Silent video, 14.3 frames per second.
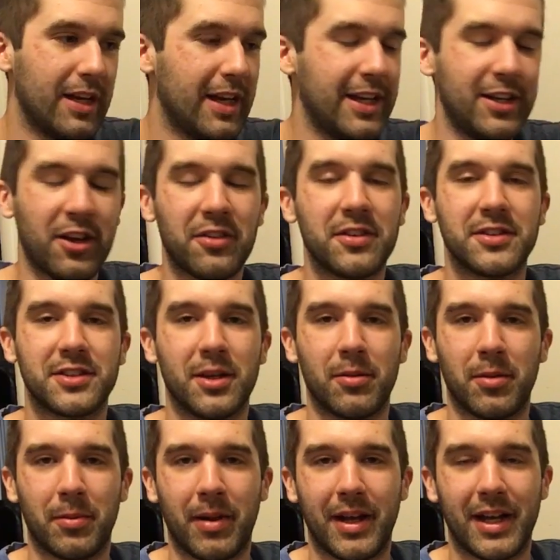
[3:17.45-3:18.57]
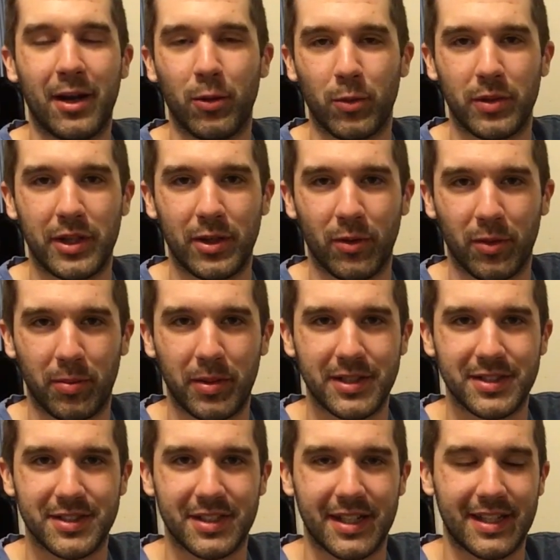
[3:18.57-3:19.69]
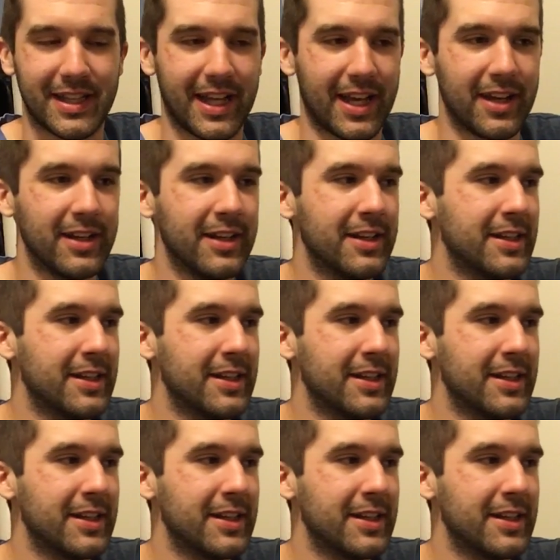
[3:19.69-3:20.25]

and nothing's coming to mind. I don't really go to places like that.